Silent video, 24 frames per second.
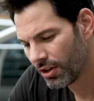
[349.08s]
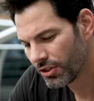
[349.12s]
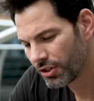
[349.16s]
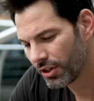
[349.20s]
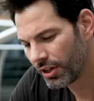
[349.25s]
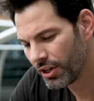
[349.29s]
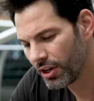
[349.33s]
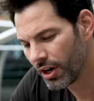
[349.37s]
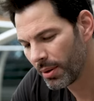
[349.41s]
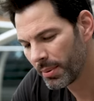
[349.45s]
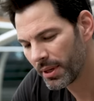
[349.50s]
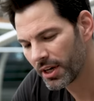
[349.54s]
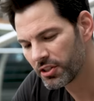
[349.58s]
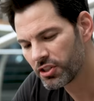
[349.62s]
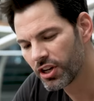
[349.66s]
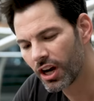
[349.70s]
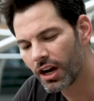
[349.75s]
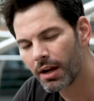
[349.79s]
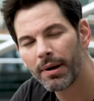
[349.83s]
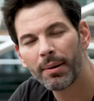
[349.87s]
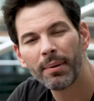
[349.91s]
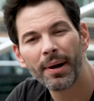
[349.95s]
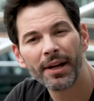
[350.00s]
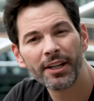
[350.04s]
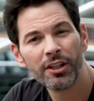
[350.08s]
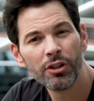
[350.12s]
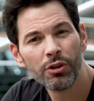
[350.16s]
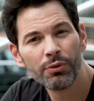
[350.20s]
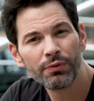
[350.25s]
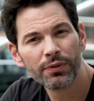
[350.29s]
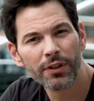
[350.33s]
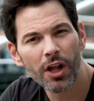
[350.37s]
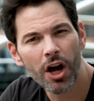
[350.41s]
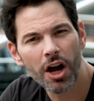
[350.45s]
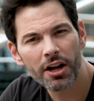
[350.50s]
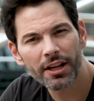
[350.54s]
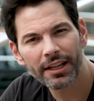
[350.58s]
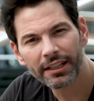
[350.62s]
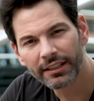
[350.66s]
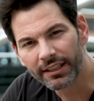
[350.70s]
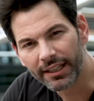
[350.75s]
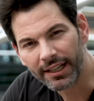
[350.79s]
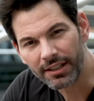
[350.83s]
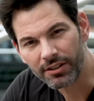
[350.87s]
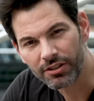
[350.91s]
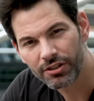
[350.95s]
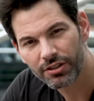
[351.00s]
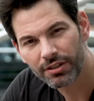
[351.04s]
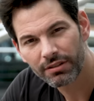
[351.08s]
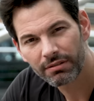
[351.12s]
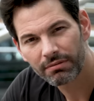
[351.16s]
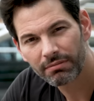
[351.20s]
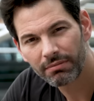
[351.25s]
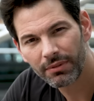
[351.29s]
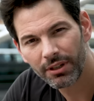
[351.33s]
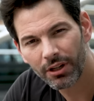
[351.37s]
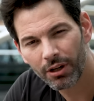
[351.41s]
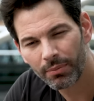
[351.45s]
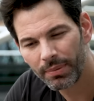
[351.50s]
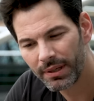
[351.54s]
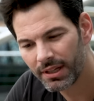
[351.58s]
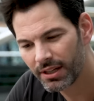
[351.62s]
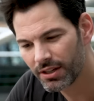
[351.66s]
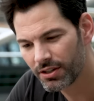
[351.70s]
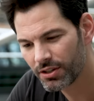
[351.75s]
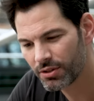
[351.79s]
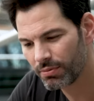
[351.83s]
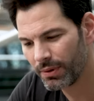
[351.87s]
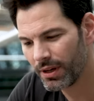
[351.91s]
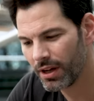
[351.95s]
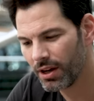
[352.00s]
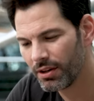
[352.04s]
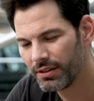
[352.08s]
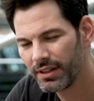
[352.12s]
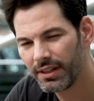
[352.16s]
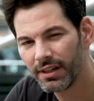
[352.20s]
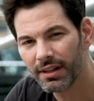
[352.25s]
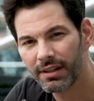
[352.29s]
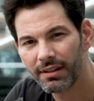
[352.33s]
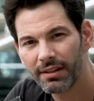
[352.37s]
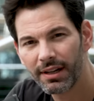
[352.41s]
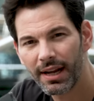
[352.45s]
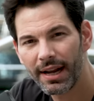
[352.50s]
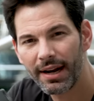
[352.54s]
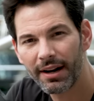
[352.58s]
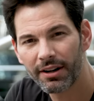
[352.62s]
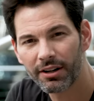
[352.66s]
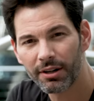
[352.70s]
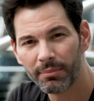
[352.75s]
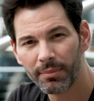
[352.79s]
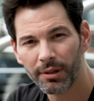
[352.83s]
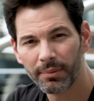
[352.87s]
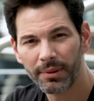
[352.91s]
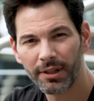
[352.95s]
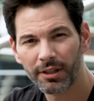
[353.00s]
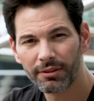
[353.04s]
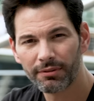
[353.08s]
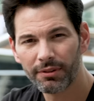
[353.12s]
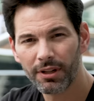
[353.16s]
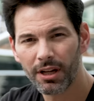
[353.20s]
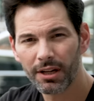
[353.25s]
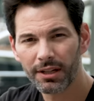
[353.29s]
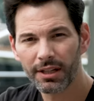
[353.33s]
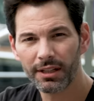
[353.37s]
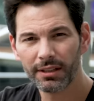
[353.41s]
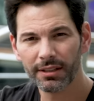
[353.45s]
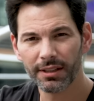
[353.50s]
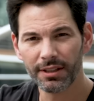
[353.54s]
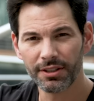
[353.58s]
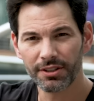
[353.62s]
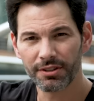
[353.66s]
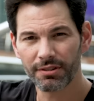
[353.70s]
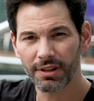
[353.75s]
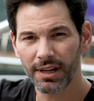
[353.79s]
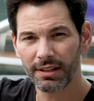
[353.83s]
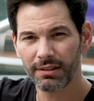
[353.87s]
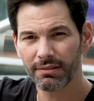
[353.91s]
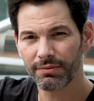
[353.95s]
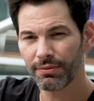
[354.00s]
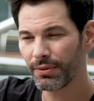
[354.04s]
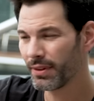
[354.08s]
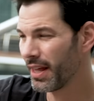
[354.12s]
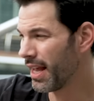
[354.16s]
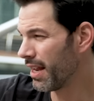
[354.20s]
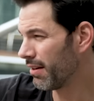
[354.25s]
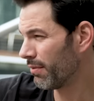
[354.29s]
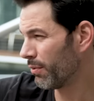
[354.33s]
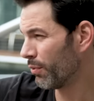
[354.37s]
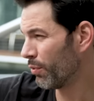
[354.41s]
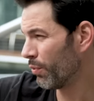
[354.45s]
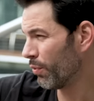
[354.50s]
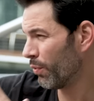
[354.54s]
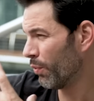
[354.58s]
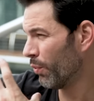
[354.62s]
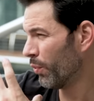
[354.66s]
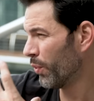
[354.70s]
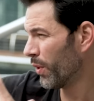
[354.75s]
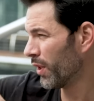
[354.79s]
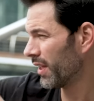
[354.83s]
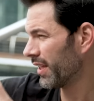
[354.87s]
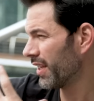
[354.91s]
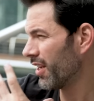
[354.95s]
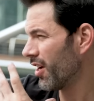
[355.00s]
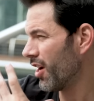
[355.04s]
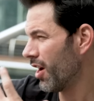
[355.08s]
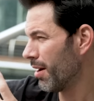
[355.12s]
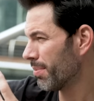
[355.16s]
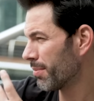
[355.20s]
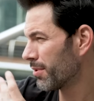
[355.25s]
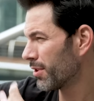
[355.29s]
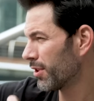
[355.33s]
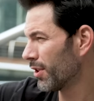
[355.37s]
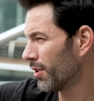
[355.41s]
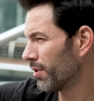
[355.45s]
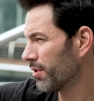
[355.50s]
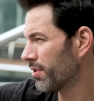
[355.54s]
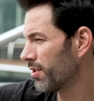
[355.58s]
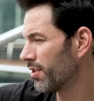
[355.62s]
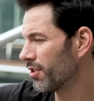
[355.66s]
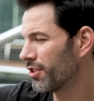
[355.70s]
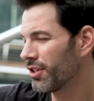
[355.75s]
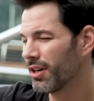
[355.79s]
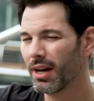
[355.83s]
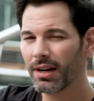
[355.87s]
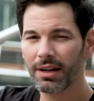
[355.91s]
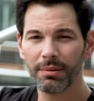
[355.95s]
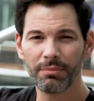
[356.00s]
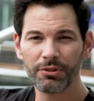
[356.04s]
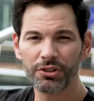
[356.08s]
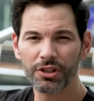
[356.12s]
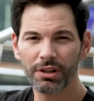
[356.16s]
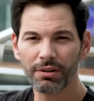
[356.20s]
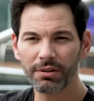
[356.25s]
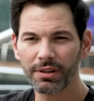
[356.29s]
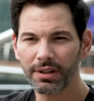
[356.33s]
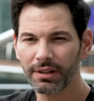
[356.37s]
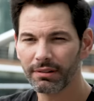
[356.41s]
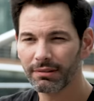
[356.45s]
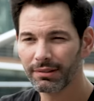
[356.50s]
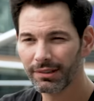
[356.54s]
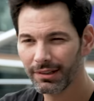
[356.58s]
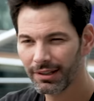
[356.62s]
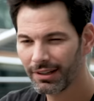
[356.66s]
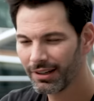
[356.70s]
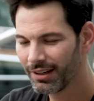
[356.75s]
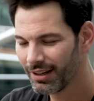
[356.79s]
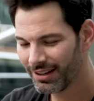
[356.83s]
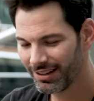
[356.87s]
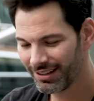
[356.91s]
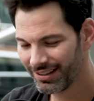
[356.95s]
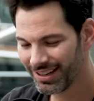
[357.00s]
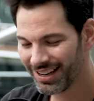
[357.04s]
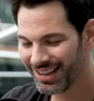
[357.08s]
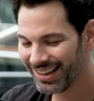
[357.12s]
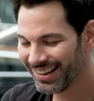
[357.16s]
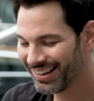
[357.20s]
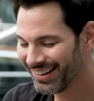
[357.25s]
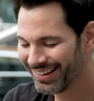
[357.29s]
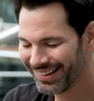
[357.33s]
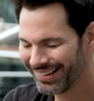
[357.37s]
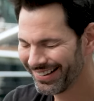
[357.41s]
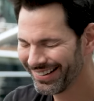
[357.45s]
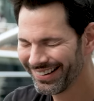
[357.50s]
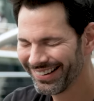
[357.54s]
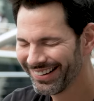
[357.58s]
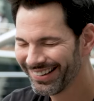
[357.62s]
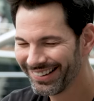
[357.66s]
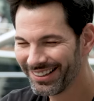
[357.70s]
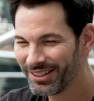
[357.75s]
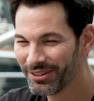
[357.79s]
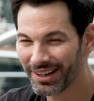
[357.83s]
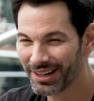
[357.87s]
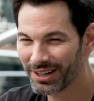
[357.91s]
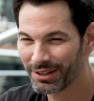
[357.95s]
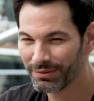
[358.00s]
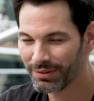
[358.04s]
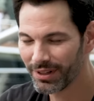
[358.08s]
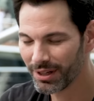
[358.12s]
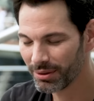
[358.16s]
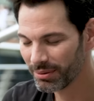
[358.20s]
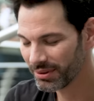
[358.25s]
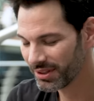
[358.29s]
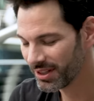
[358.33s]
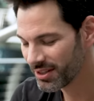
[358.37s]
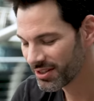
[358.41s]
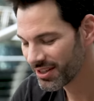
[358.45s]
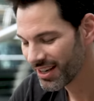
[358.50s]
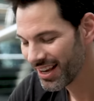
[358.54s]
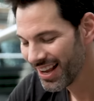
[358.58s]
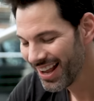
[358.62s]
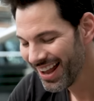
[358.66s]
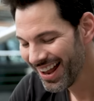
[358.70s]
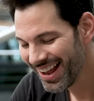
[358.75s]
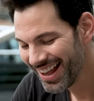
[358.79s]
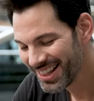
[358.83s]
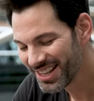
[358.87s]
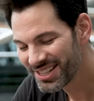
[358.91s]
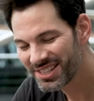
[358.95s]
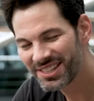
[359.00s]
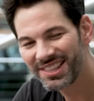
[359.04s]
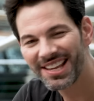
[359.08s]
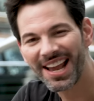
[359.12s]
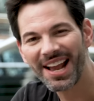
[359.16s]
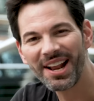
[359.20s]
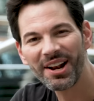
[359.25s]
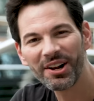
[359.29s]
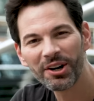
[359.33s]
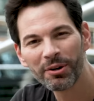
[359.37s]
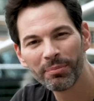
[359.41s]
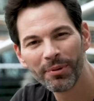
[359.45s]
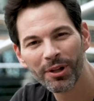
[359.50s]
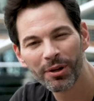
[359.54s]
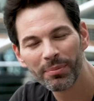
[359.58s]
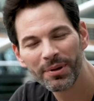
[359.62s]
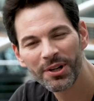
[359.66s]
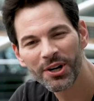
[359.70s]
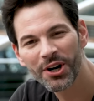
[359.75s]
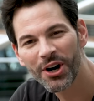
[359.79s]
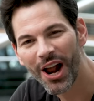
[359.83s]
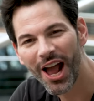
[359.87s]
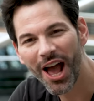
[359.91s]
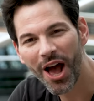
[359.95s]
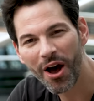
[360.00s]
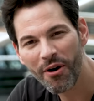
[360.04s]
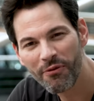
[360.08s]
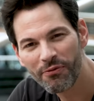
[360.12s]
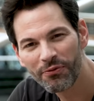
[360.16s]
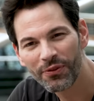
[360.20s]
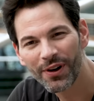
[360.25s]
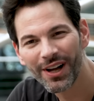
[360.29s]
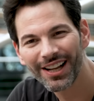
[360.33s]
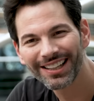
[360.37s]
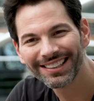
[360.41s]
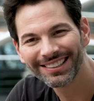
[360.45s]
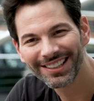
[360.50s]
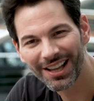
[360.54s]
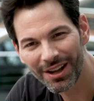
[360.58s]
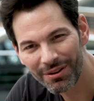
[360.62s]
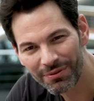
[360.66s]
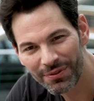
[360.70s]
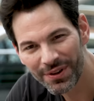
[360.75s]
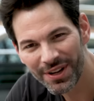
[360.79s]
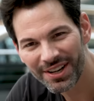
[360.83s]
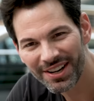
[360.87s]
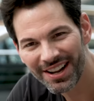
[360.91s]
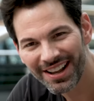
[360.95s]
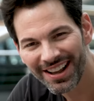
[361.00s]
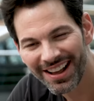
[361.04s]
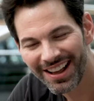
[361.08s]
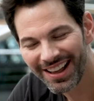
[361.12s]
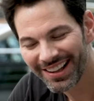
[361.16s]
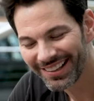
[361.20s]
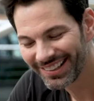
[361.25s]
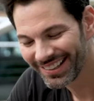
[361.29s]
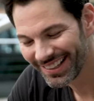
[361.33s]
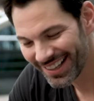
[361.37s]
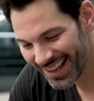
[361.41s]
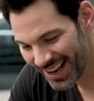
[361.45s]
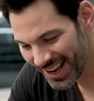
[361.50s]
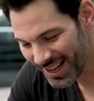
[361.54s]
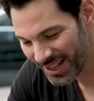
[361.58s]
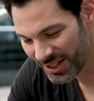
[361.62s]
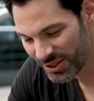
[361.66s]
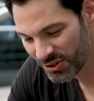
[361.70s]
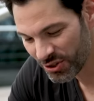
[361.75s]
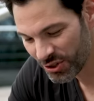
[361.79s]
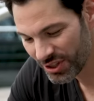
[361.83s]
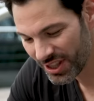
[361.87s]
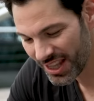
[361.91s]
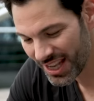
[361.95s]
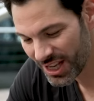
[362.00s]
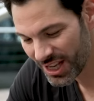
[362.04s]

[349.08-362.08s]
So here I'm gonna talk about my new vlogging lens, you know, because we all need an 800 millimeter vlogging lens, right? For that really up close shot. I'm joking. You're not gonna vlog with this. This is the 800 millimeter F11 lens.